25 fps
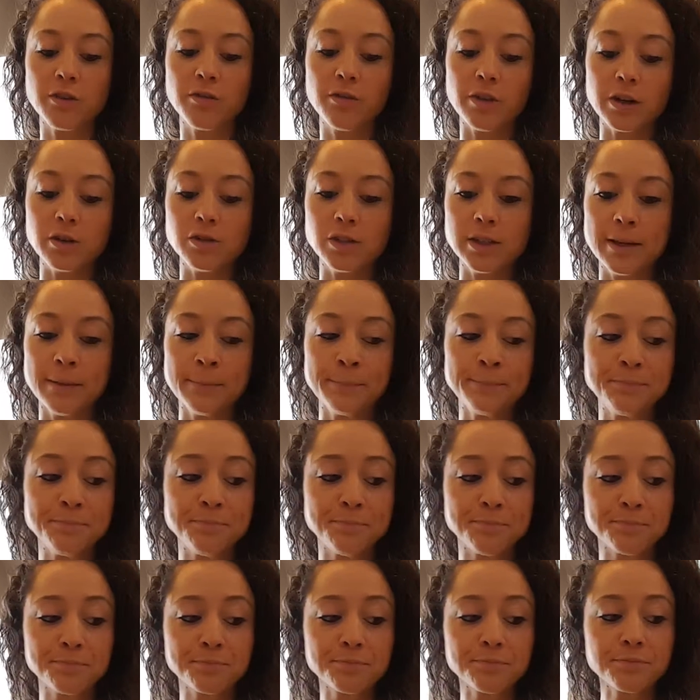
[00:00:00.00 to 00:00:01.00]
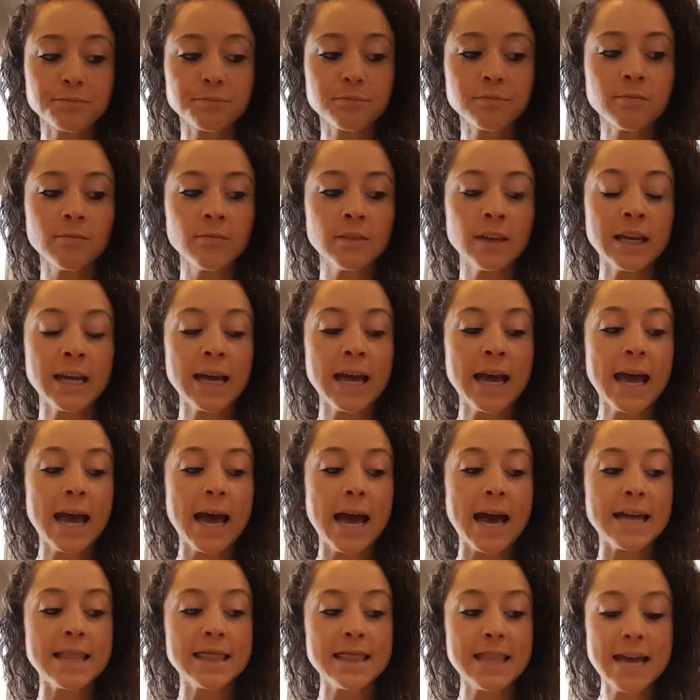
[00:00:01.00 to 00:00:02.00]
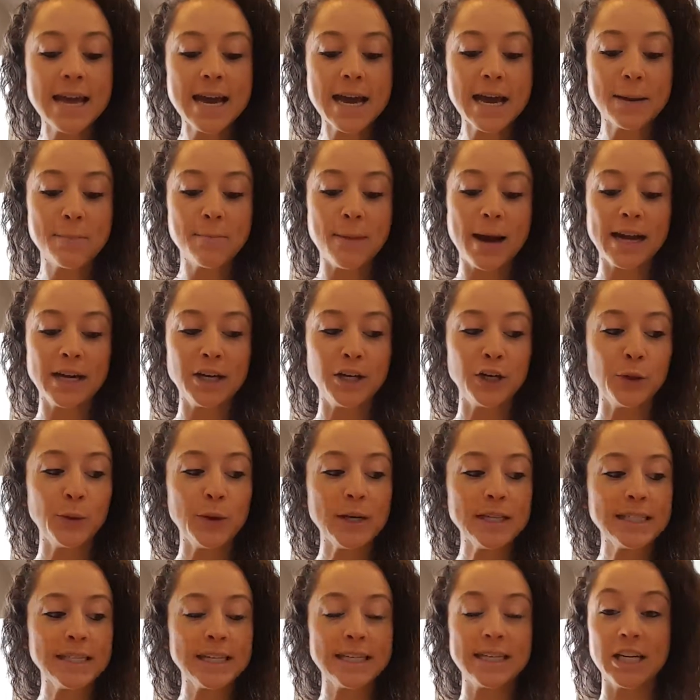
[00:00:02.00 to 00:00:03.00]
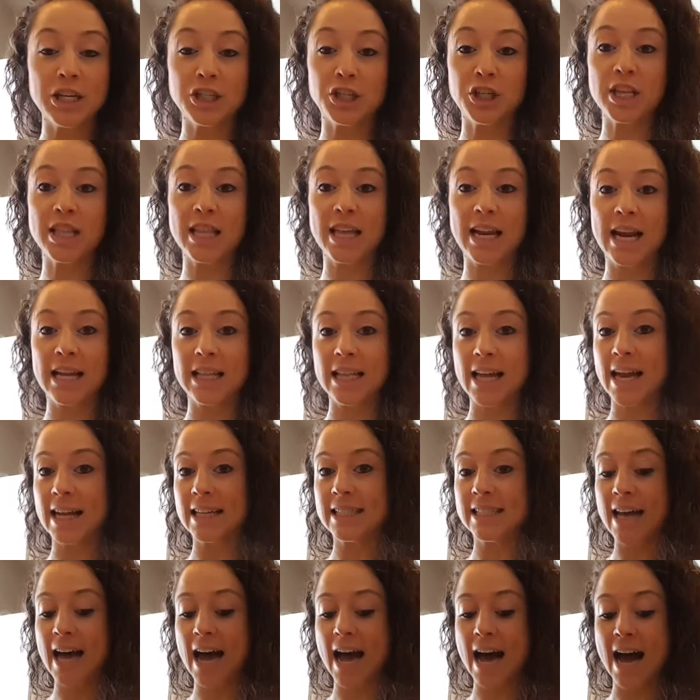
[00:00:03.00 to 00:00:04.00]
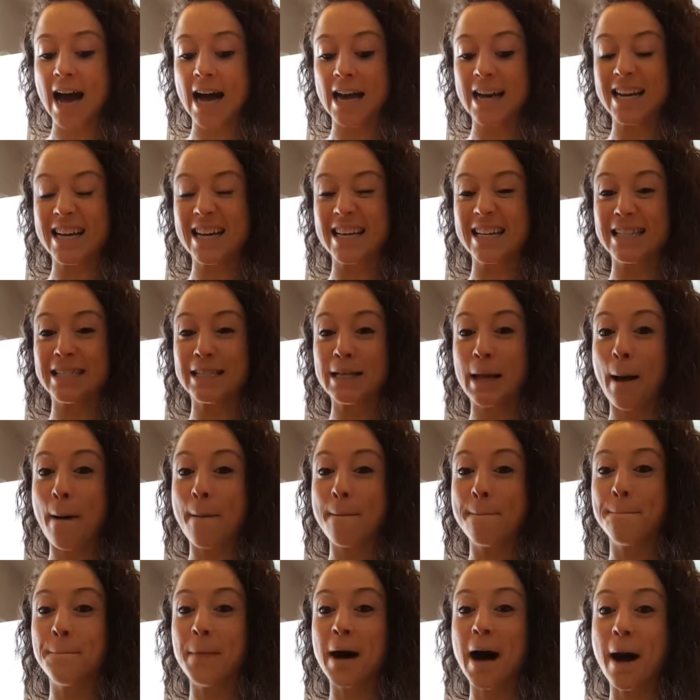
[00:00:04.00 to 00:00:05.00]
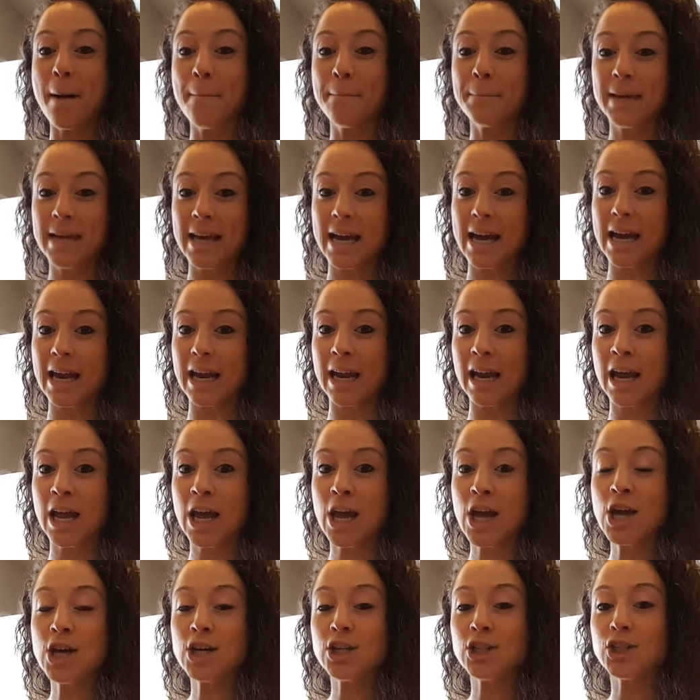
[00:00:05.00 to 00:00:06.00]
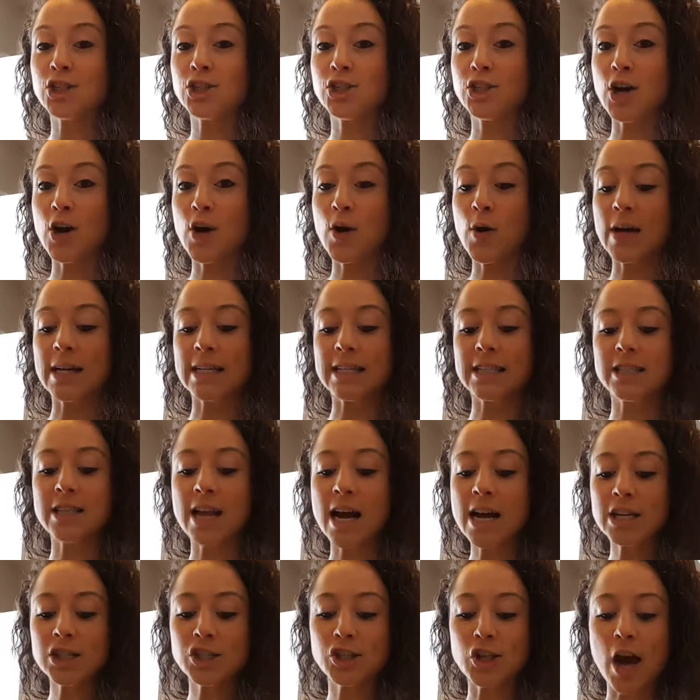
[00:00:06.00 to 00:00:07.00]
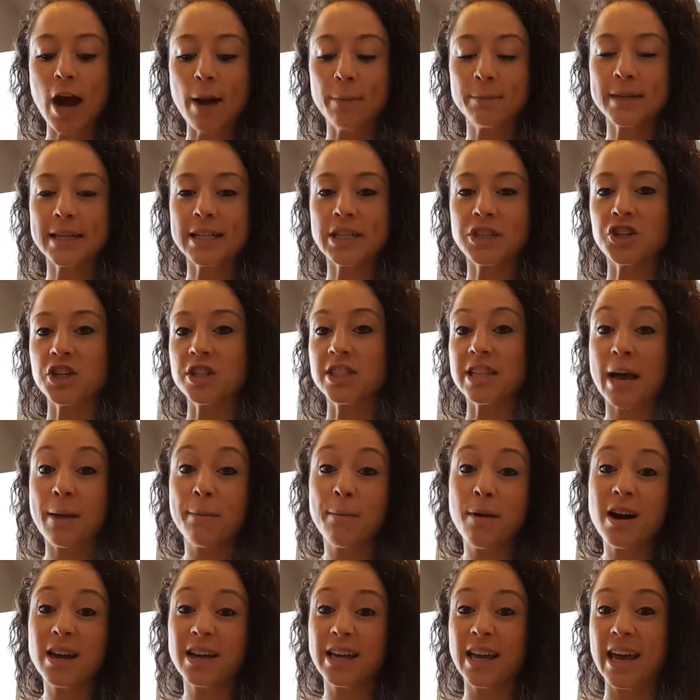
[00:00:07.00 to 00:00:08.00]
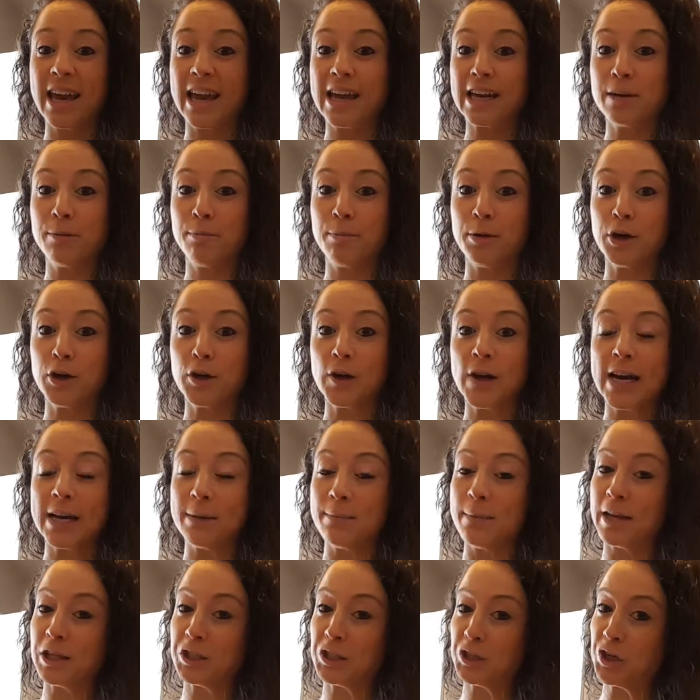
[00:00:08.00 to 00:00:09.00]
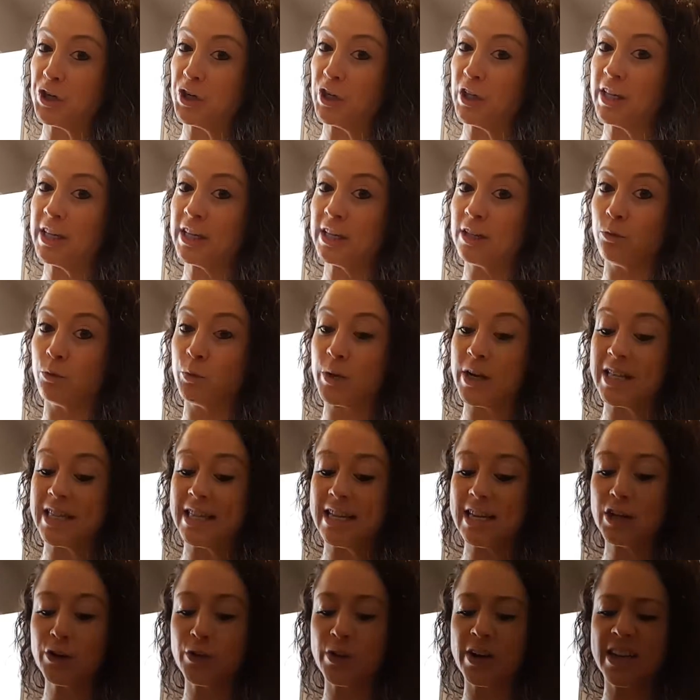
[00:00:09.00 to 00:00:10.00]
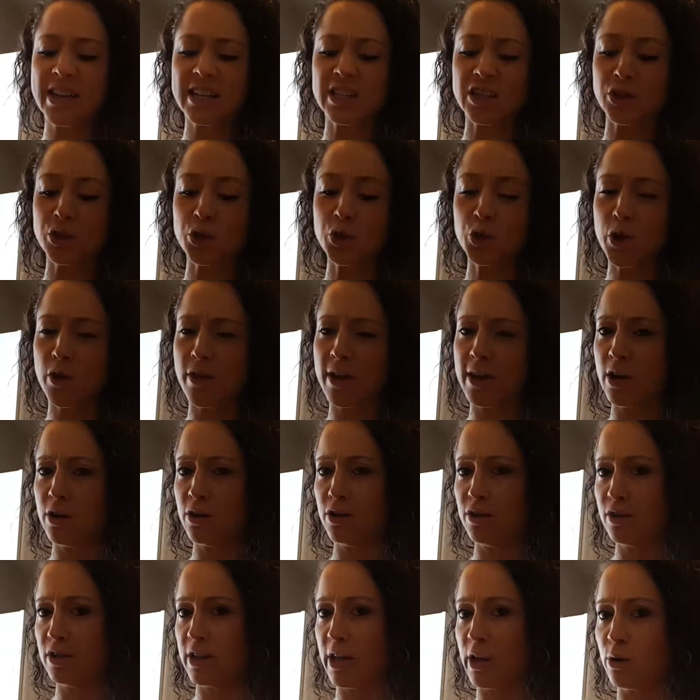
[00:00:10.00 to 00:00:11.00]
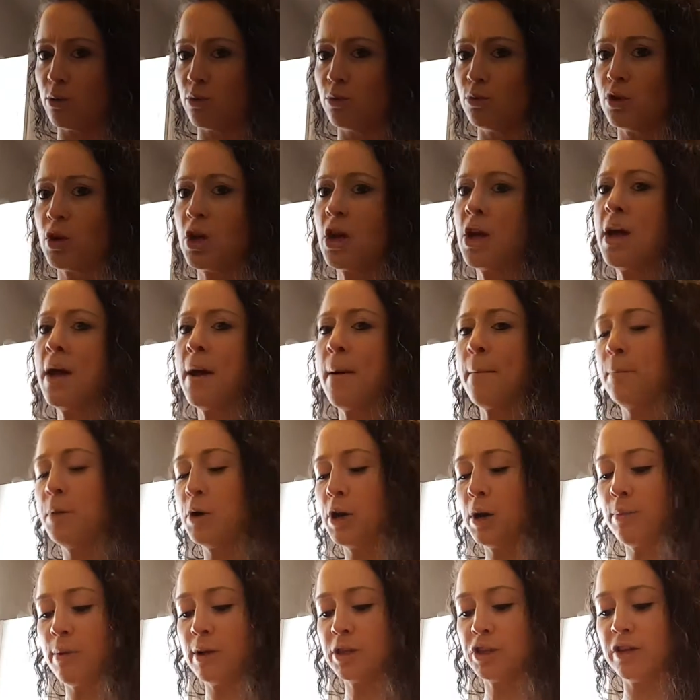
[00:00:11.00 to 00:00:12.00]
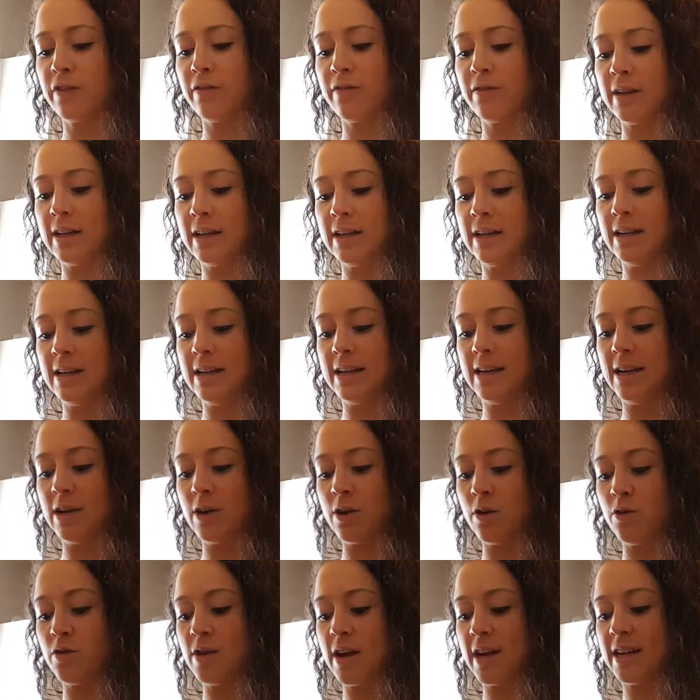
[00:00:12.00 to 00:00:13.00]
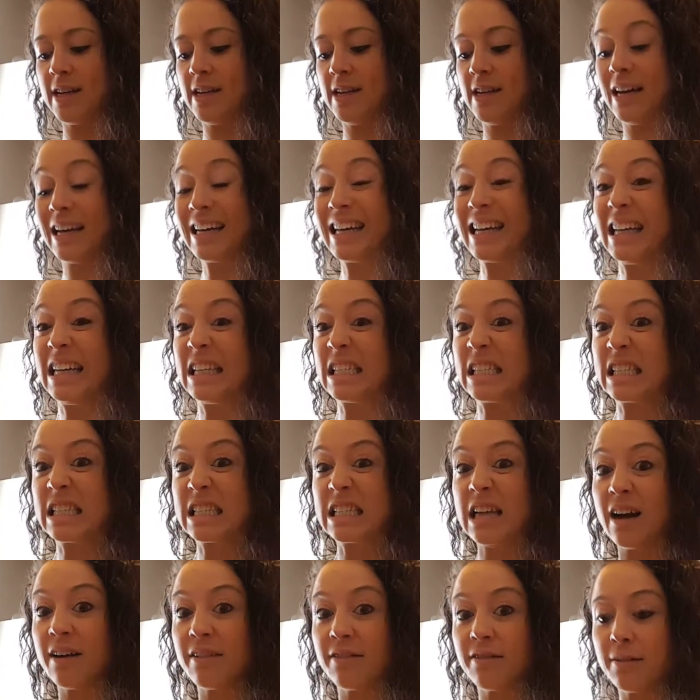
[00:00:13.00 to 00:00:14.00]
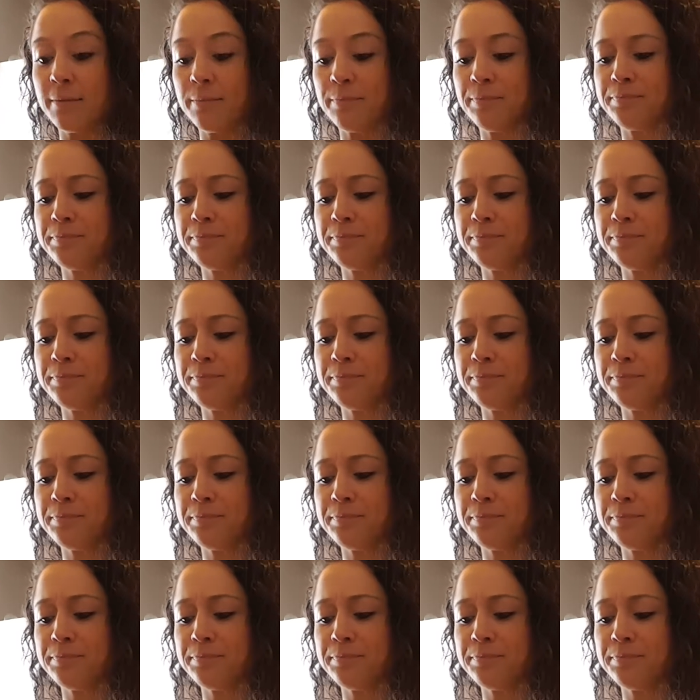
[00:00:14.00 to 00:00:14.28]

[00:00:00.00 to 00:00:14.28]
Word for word: or frozen. And then my newest addition that I like to add is pumpkin. So it's not chopped, it's just I bought canned pureed. Make sure you read the ingredients. Usually they, they don't put a bunch of, you know, yucky stuff